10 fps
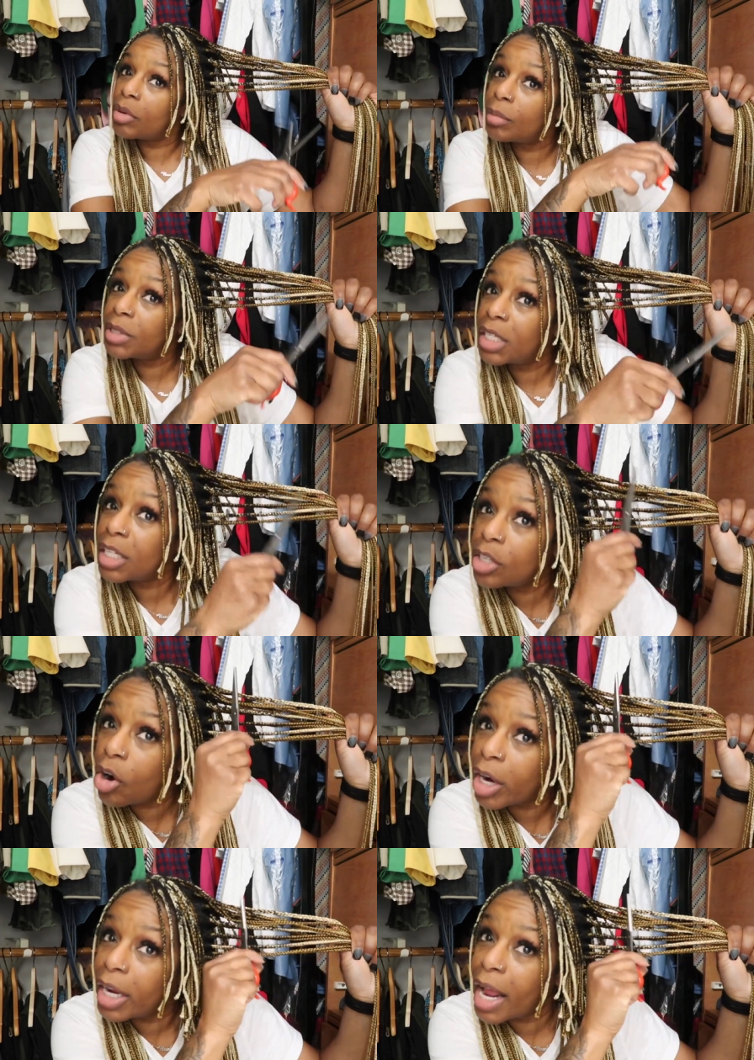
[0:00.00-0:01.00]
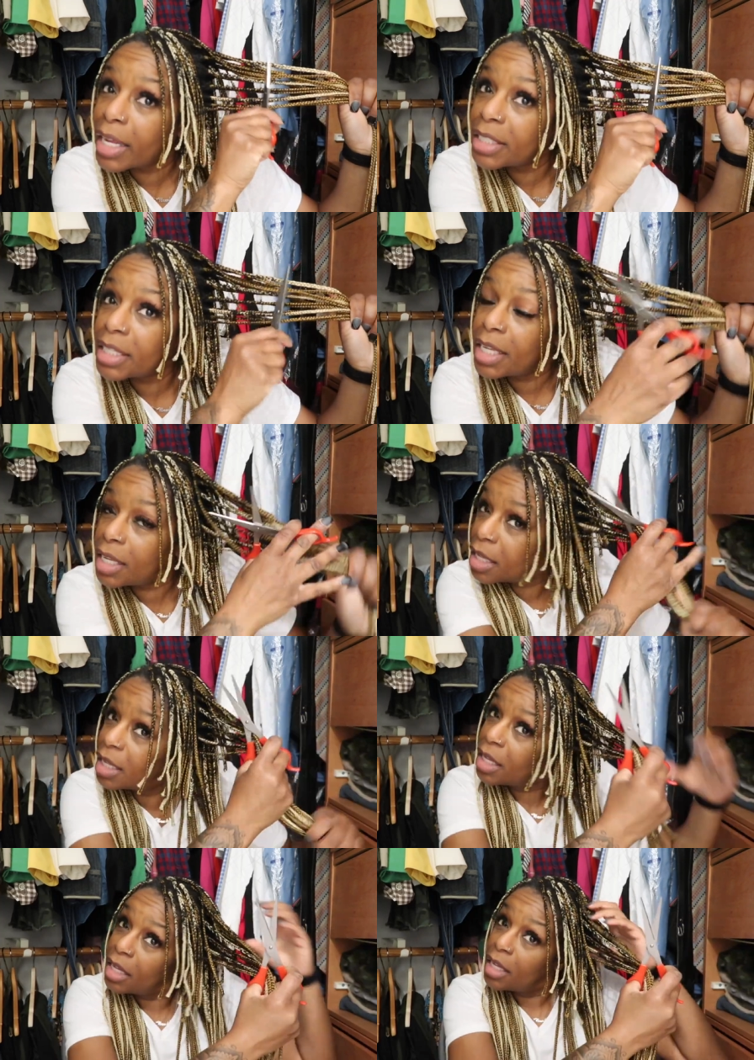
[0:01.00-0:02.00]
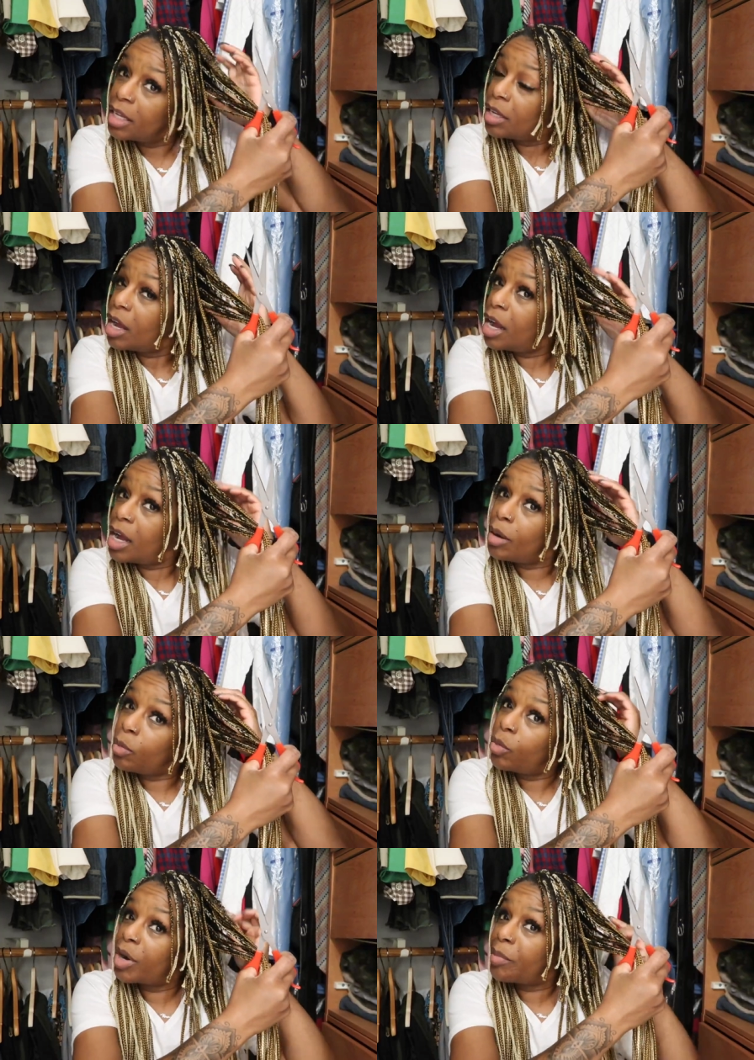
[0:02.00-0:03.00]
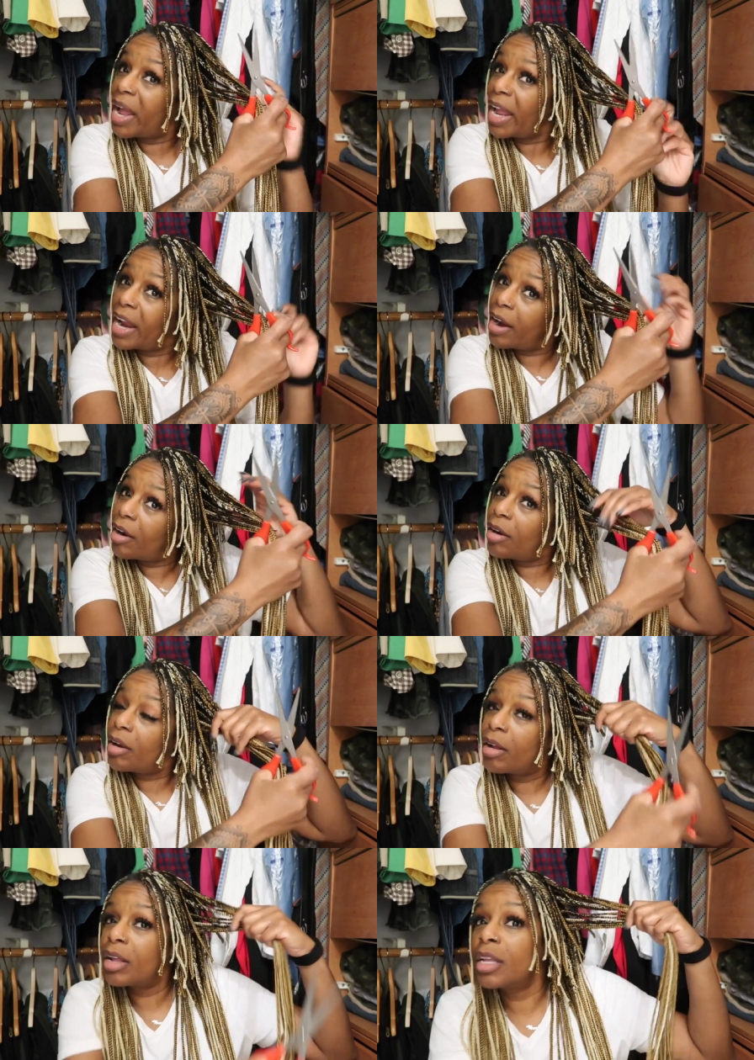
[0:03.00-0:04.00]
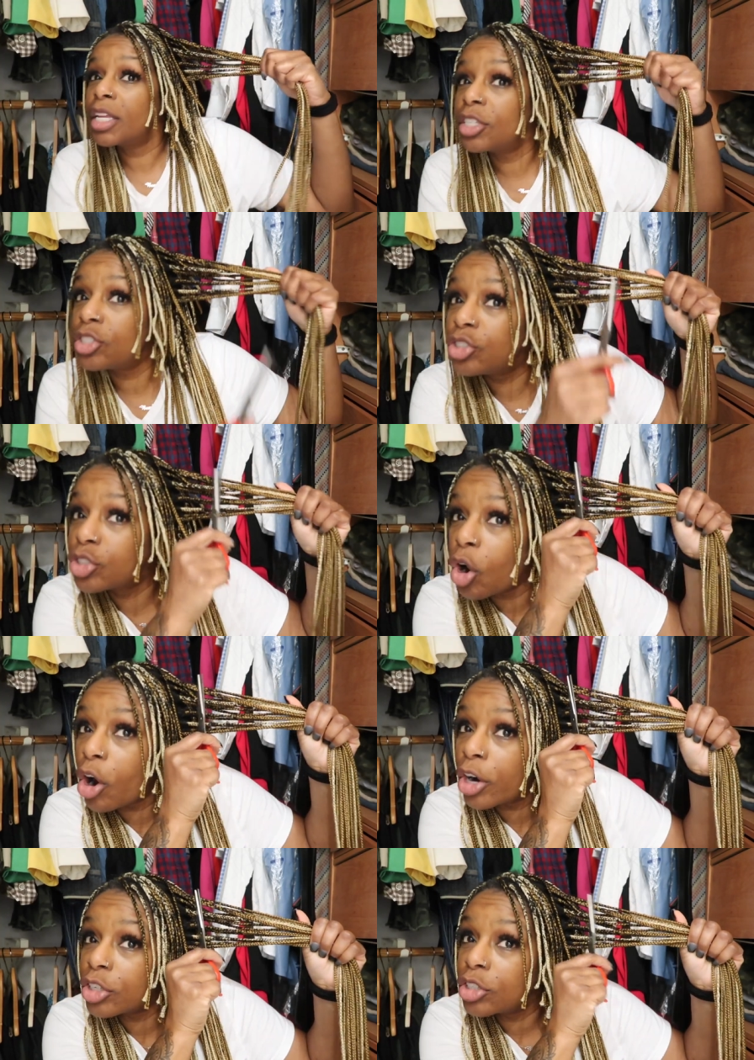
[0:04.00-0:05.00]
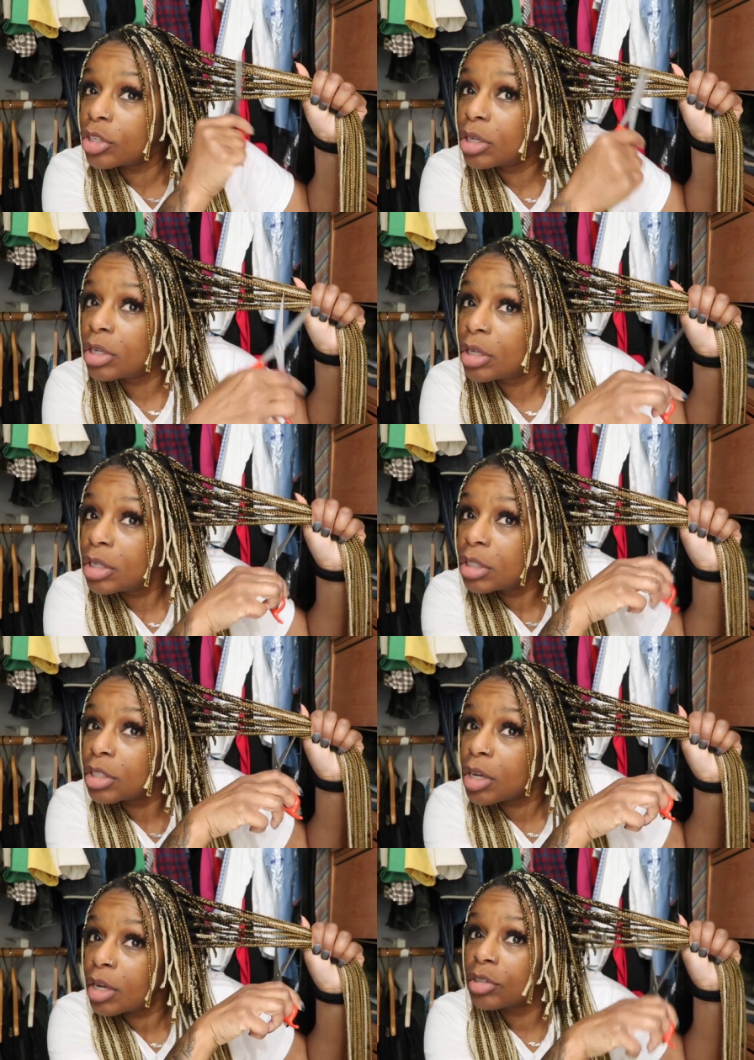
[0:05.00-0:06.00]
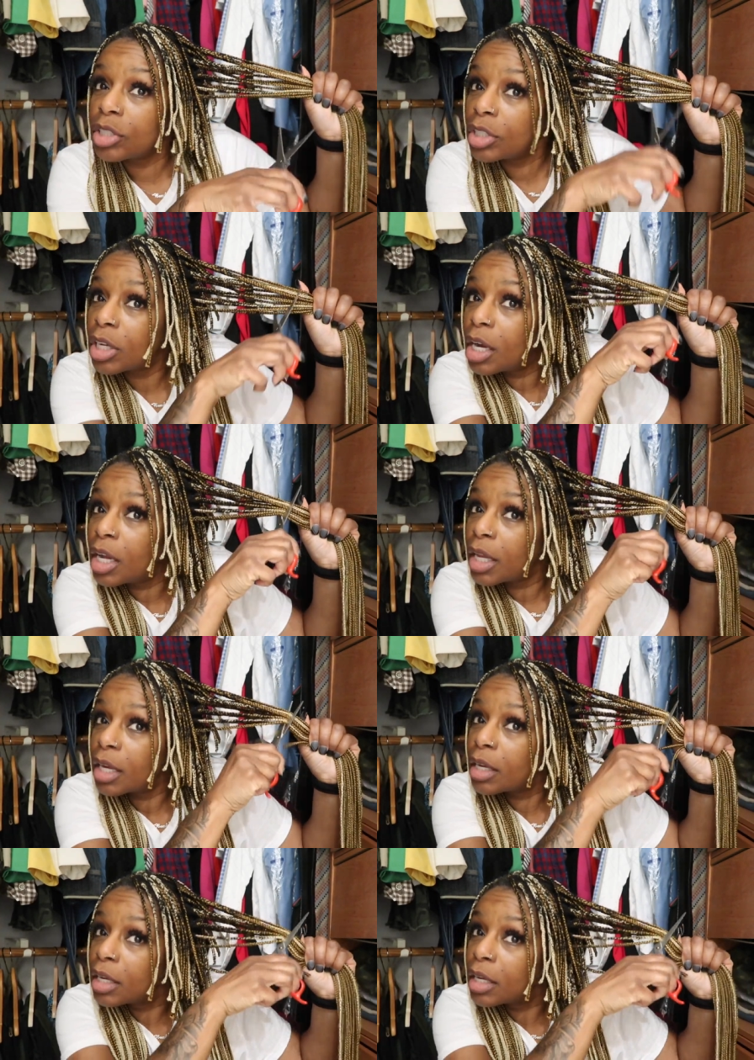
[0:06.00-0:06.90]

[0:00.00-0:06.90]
I'm seeing dark and I can see um, where my hair is dark. So I'll just cut.